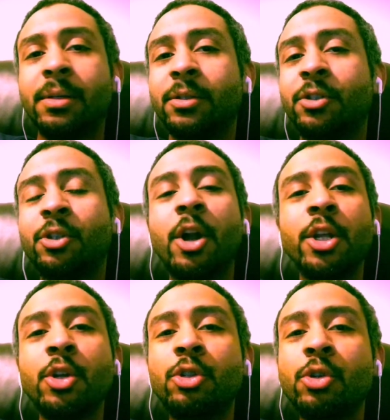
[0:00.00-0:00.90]
start a
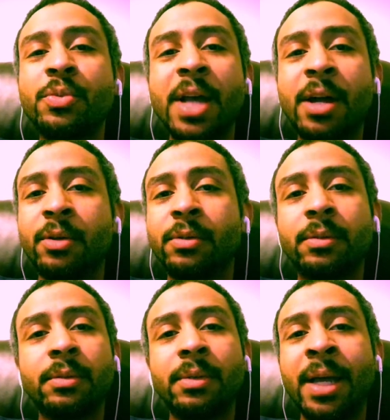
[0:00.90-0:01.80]
YouTube channel
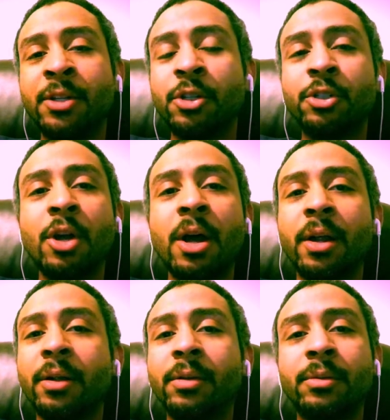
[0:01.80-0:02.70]
and just
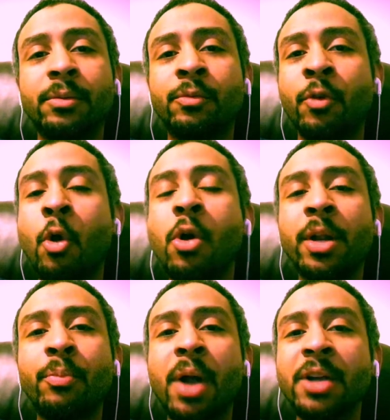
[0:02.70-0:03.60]
start
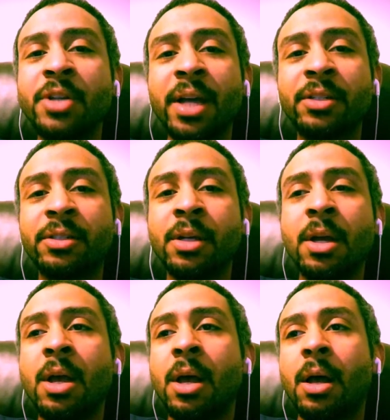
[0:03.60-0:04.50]
recording projects,
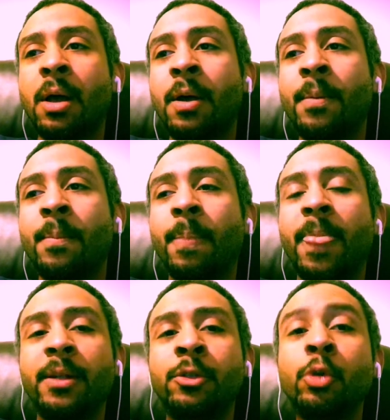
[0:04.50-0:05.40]

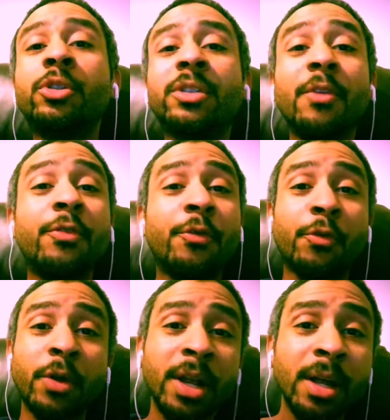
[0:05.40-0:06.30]
um, do stuff for
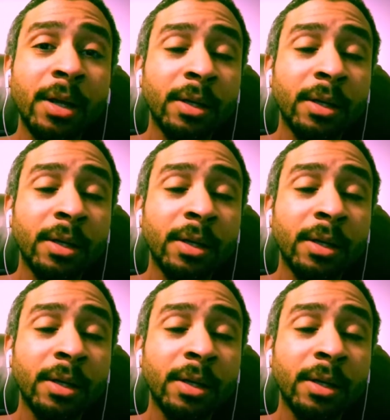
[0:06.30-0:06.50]
free.